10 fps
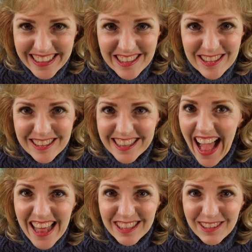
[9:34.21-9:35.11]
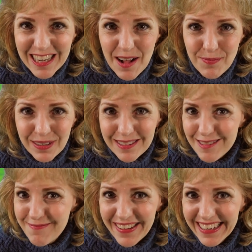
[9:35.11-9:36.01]
Slather it up with
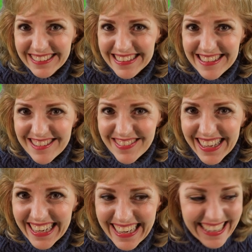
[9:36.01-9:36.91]
some butter and some honey.